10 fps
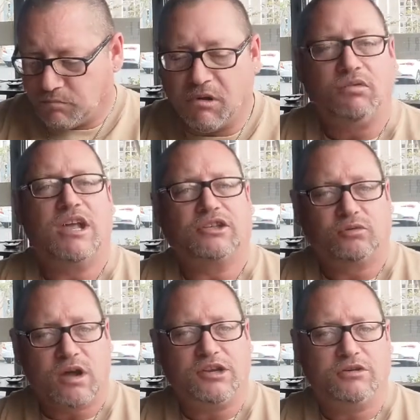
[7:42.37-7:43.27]
But
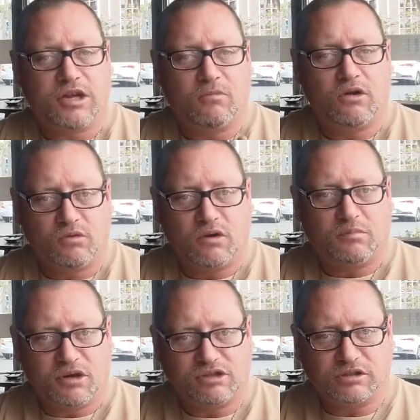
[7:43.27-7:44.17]
that's why you get more than one
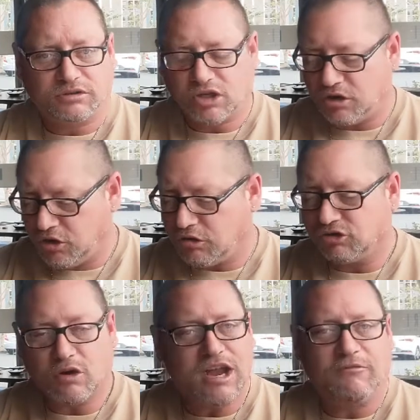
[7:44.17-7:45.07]
person, so you
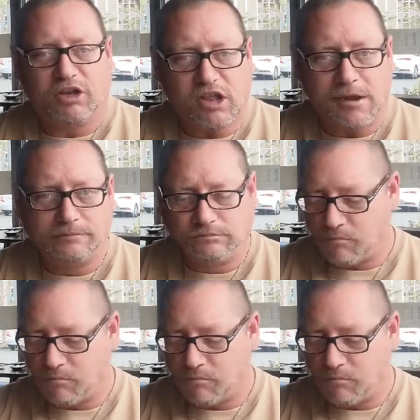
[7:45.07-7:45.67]
can try everything.